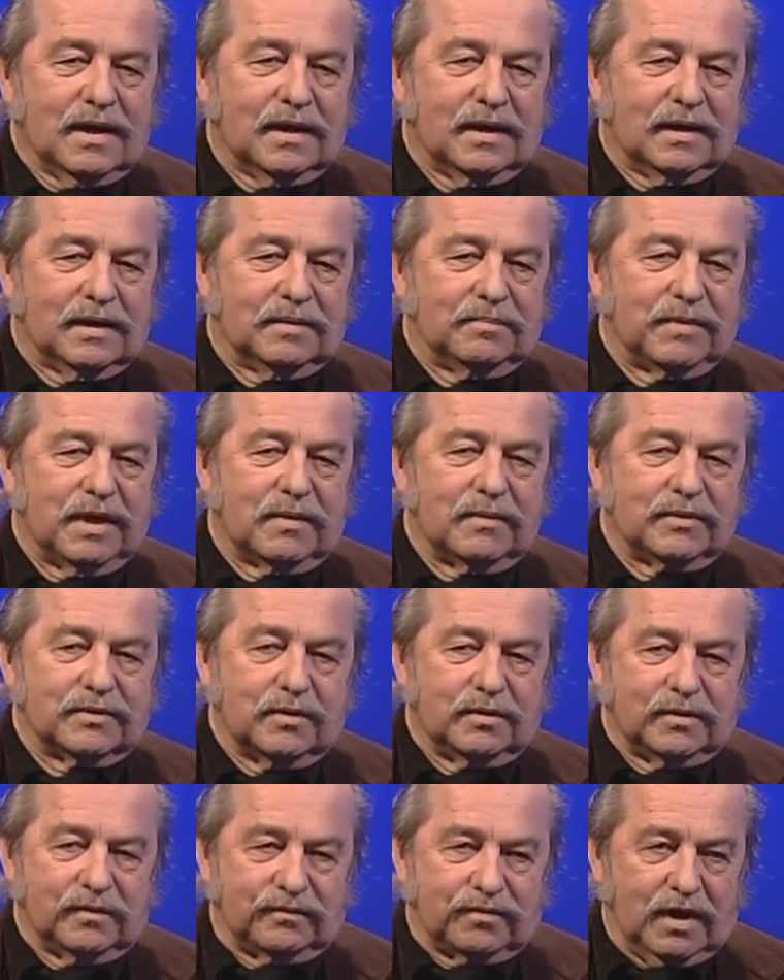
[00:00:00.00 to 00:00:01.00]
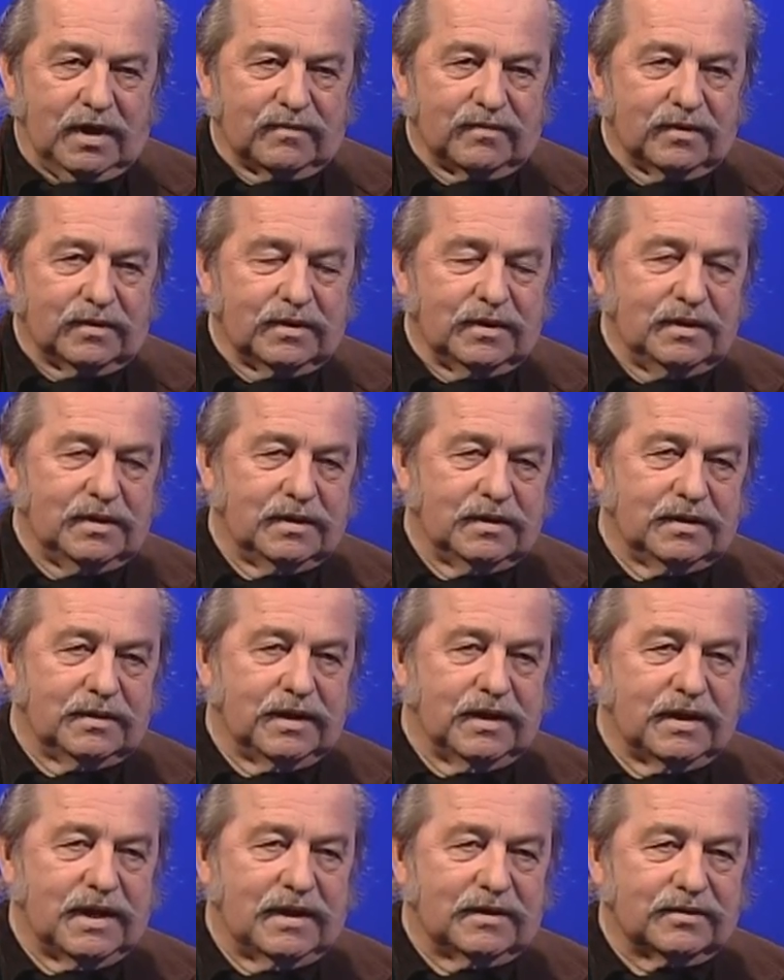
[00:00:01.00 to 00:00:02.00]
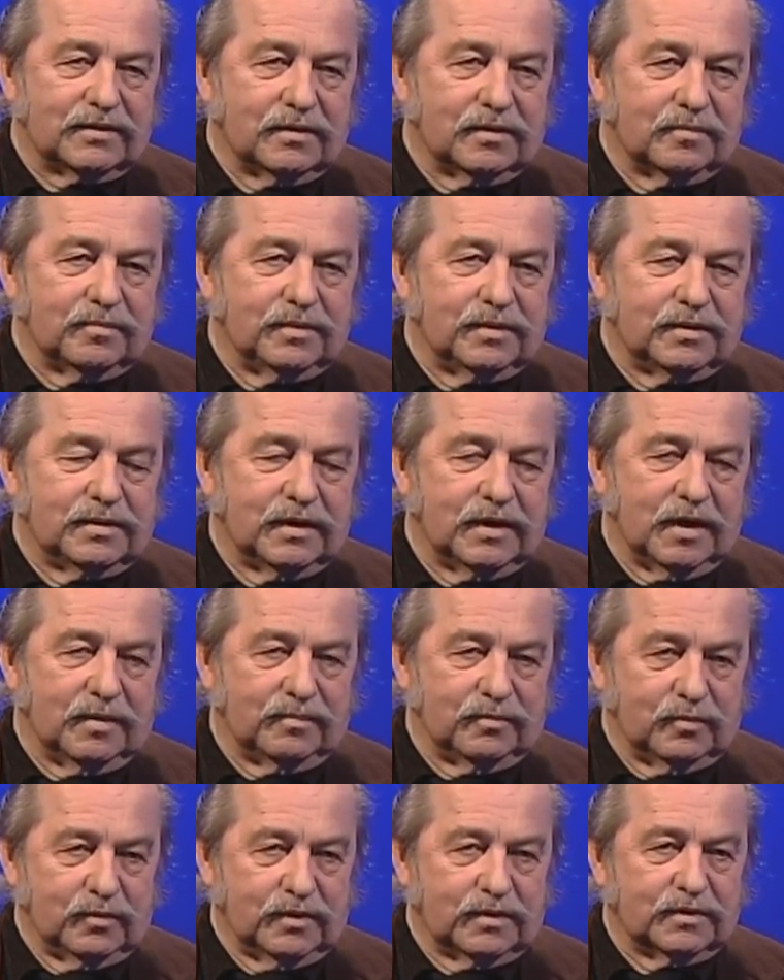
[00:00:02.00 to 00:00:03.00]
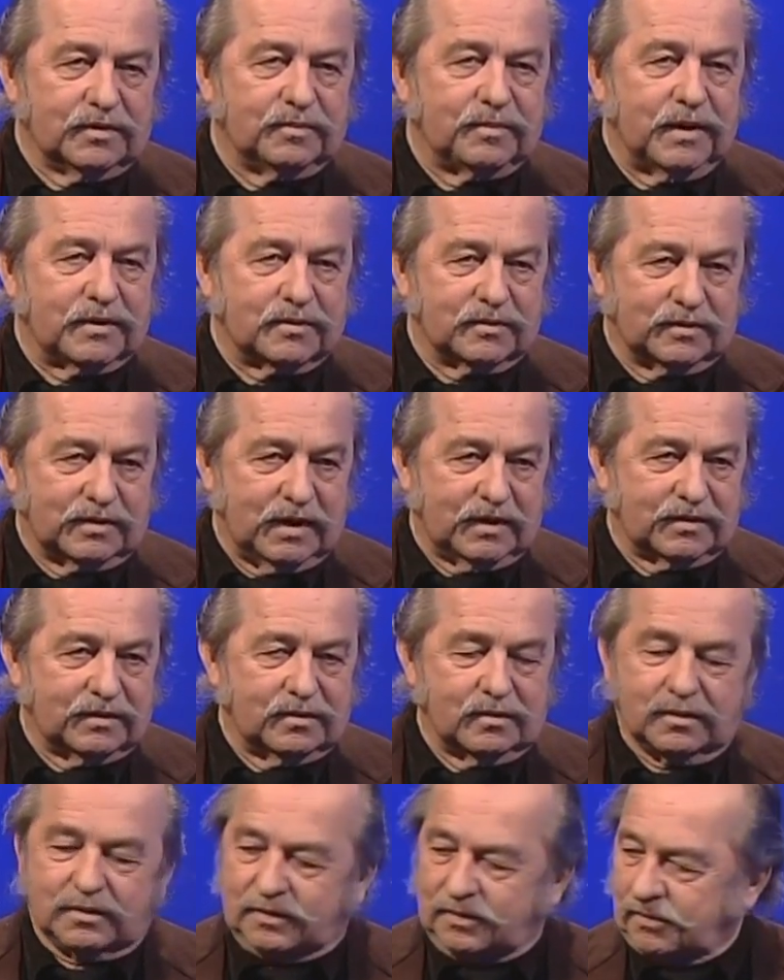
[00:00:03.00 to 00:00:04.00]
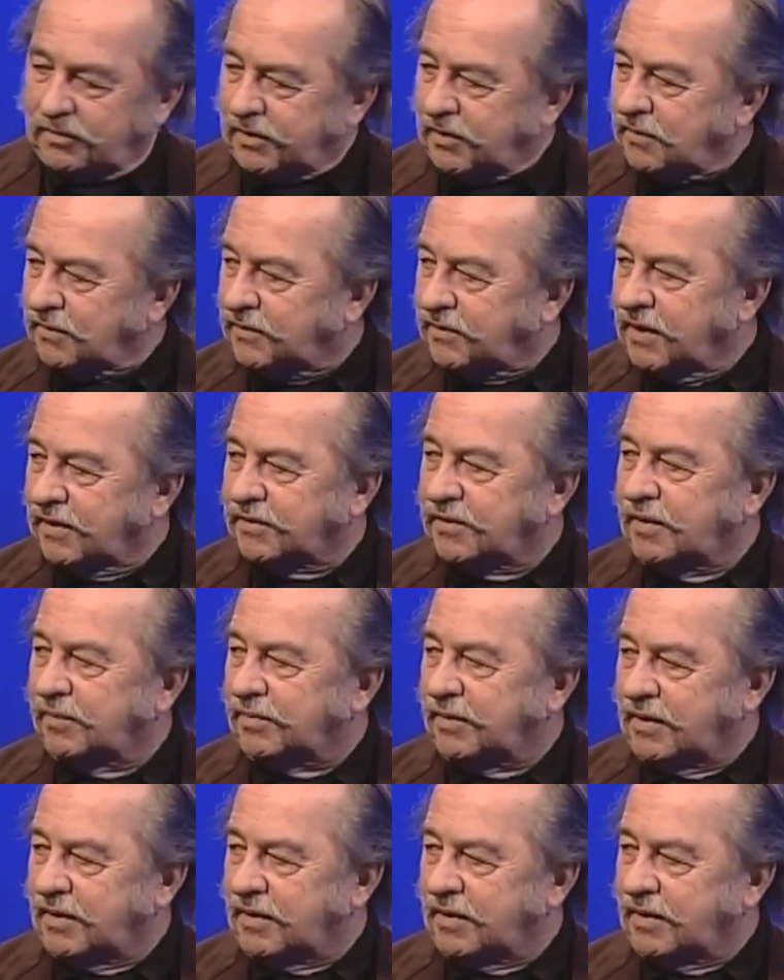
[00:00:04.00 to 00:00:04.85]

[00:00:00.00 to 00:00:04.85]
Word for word: Uh, Mary was going to Frankfurt. Uh, they'd asked her to, to help with a special session or general session